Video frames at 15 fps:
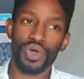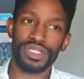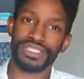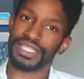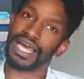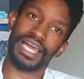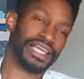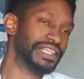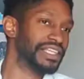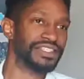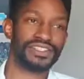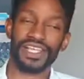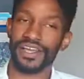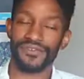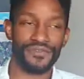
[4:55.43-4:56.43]
It's like
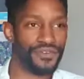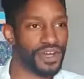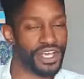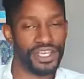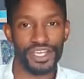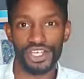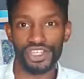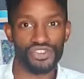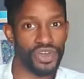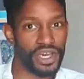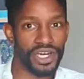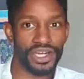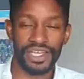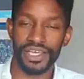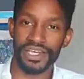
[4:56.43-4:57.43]
it's like freaking
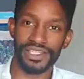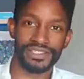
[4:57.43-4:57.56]
adrenaline.